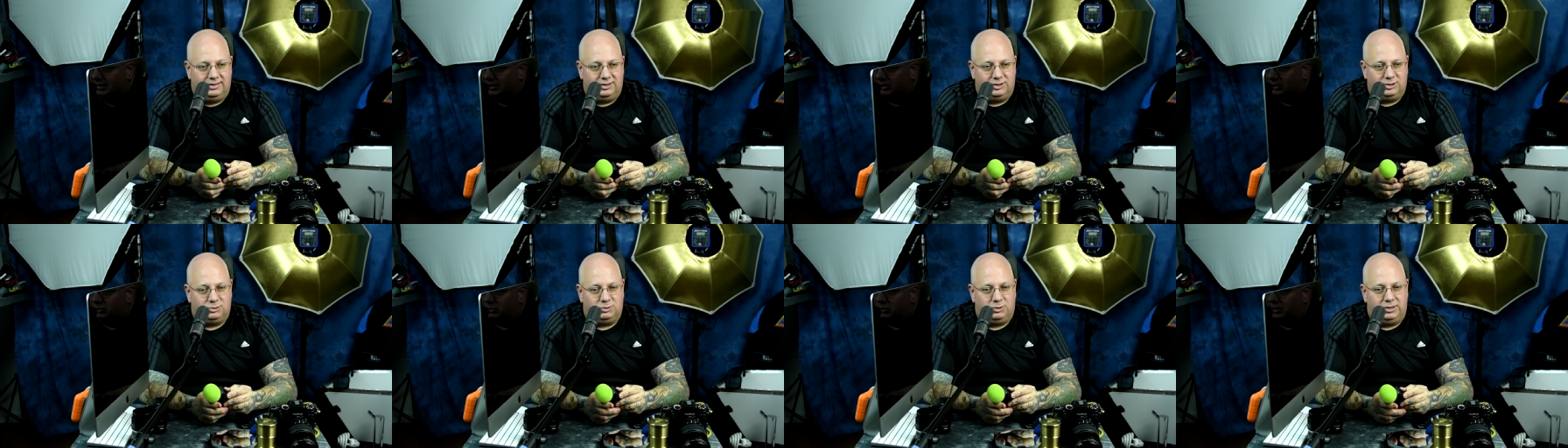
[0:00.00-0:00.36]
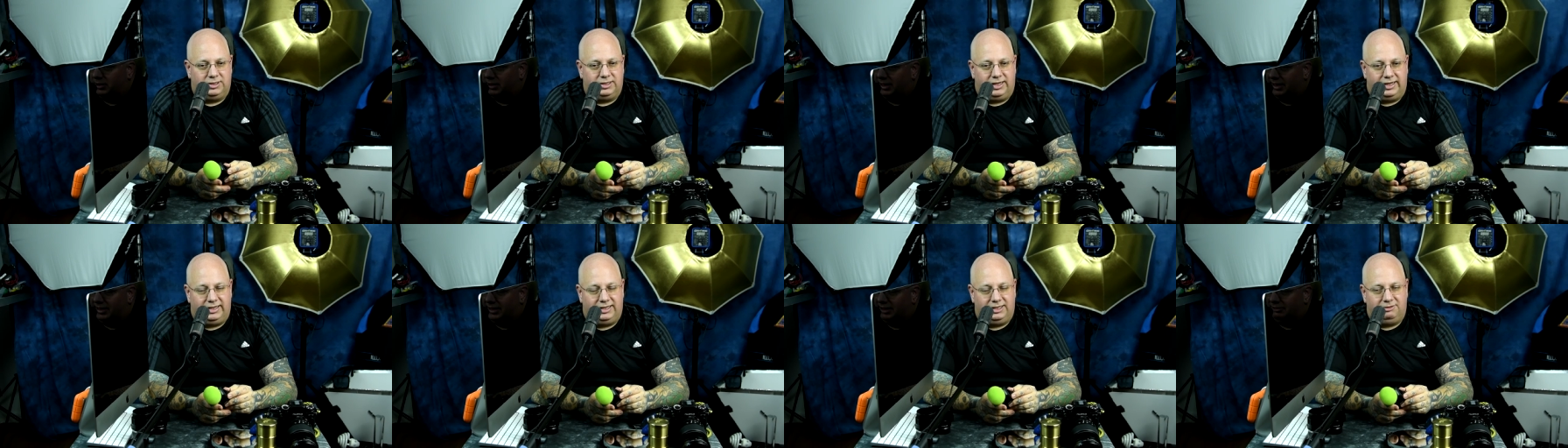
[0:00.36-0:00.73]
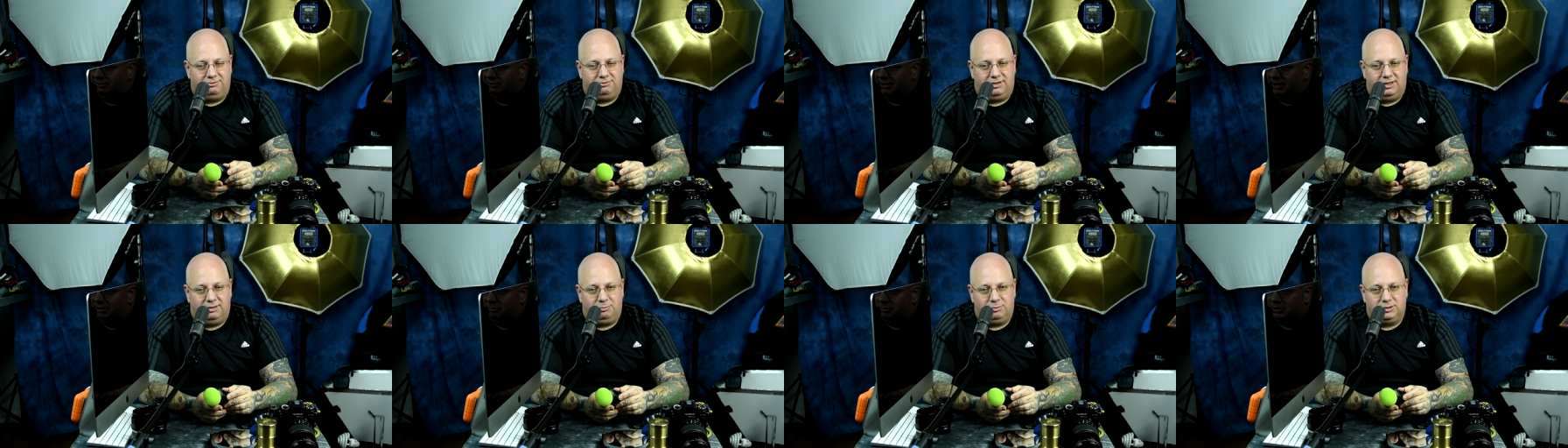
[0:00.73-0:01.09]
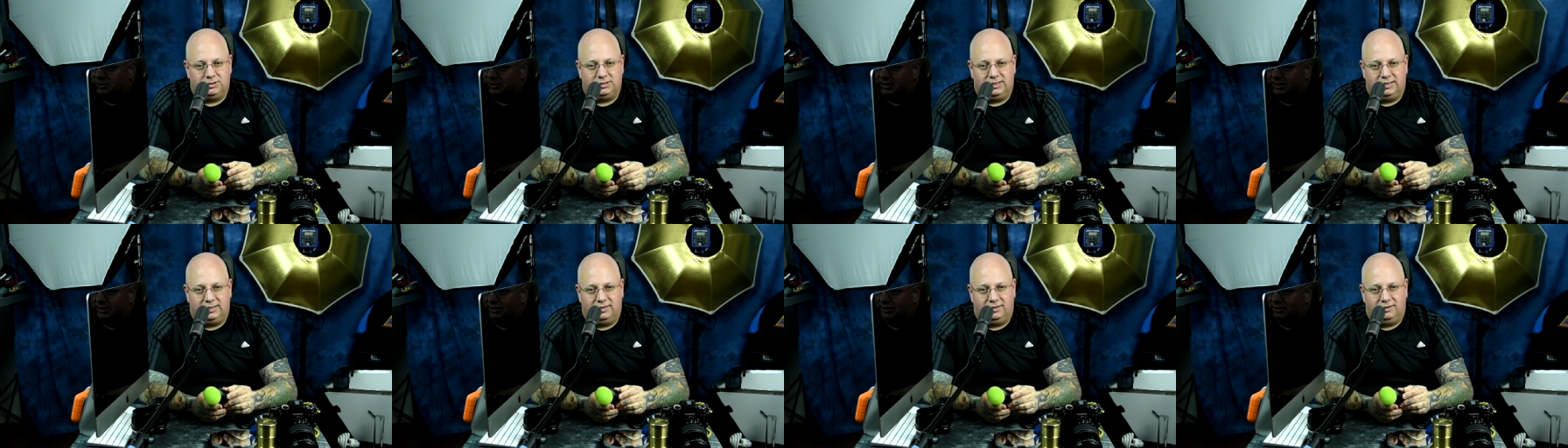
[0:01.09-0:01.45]
is where
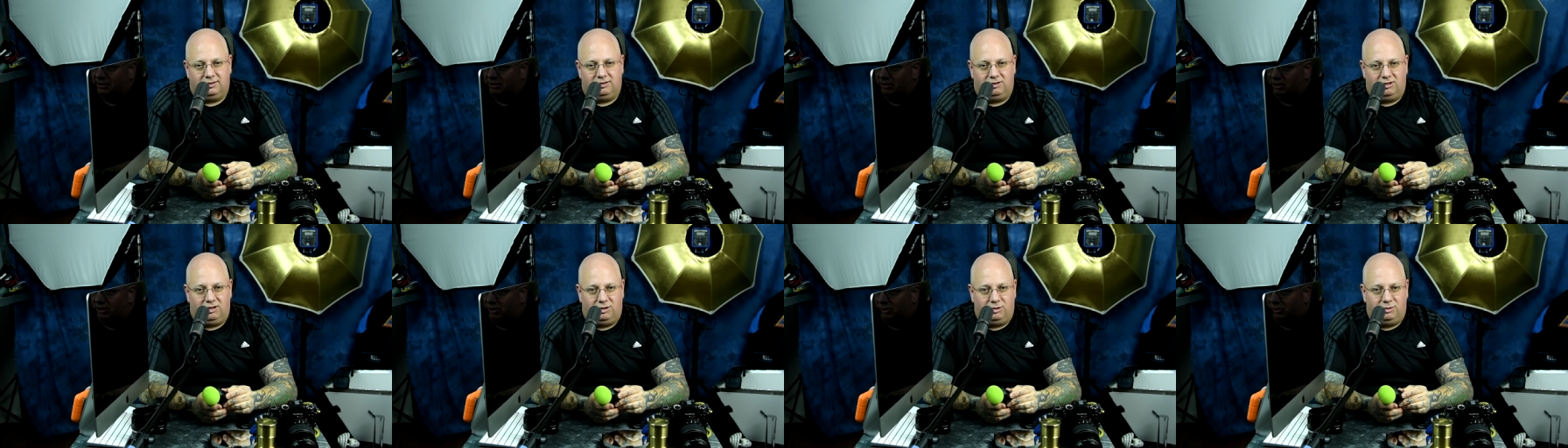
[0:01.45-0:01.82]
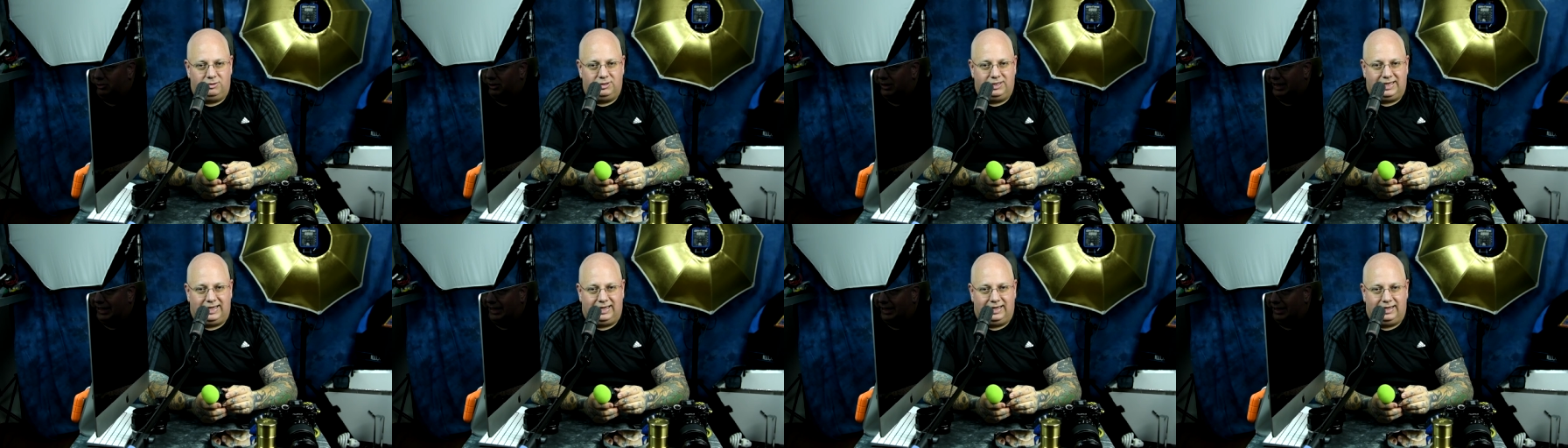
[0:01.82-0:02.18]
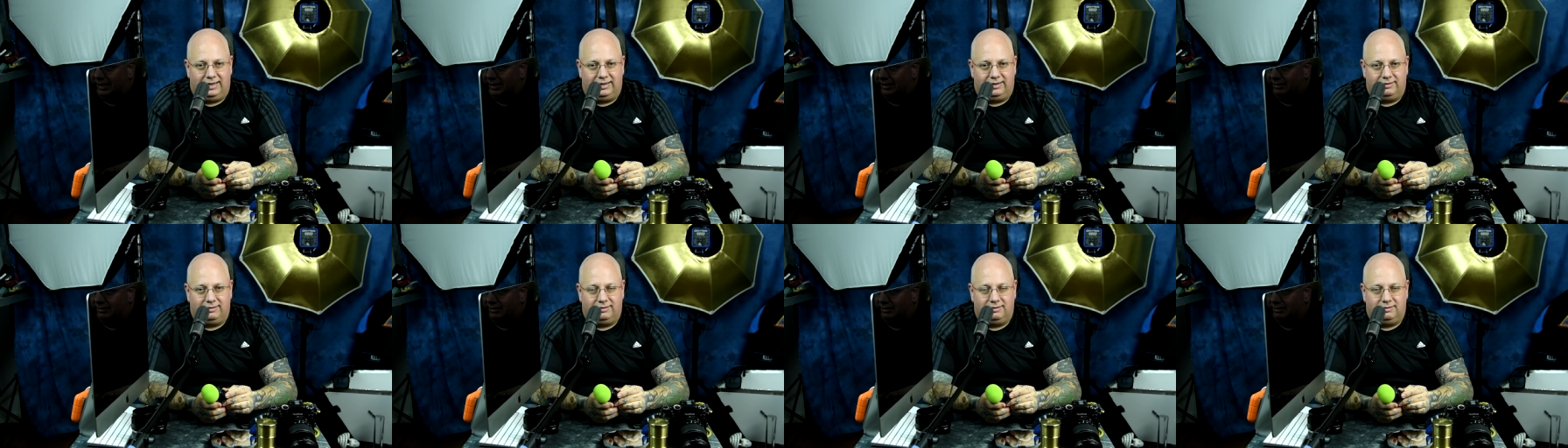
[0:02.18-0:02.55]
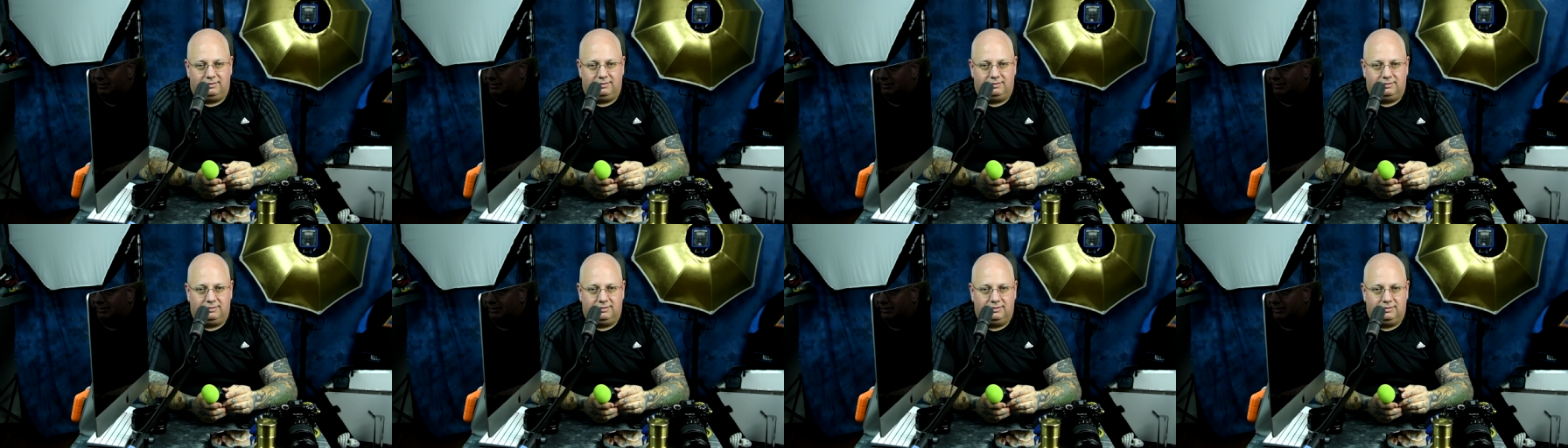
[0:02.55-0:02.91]
95% of the low gain
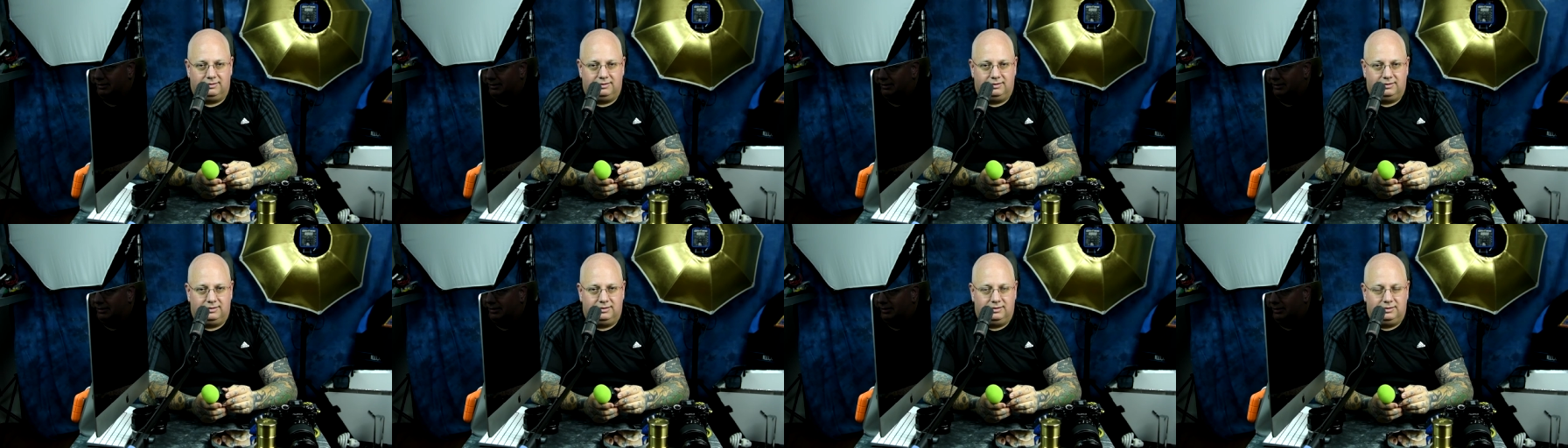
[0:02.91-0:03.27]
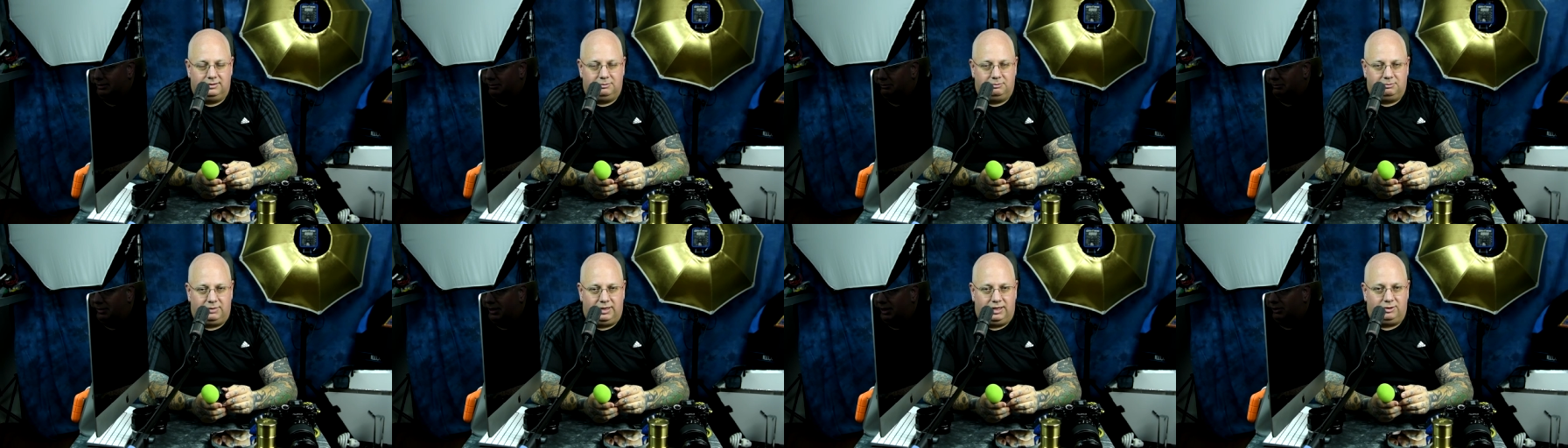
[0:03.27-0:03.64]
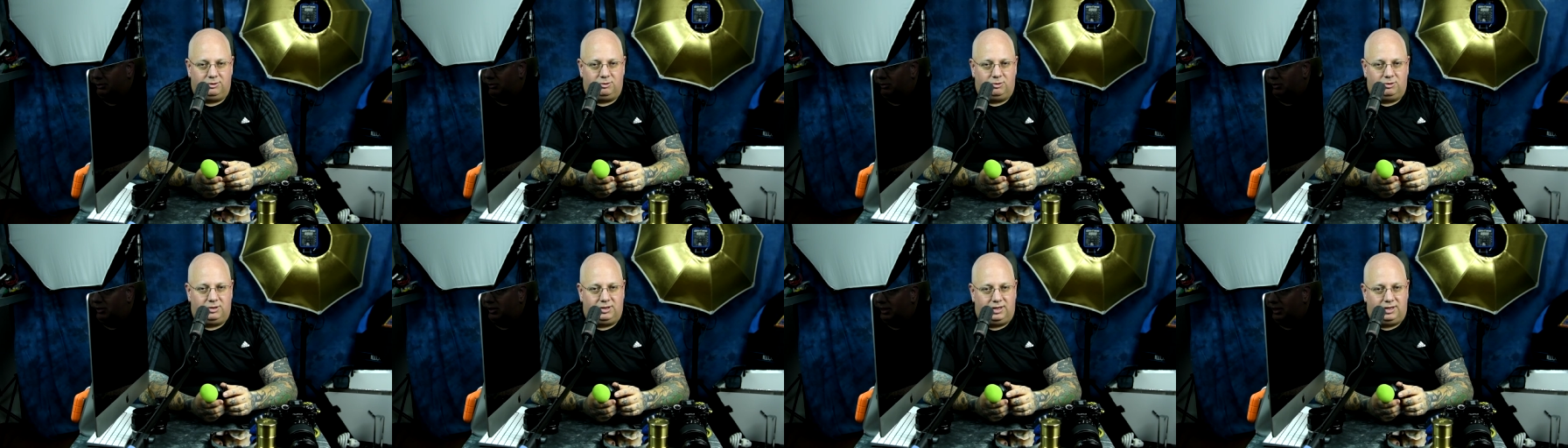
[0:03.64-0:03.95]
micro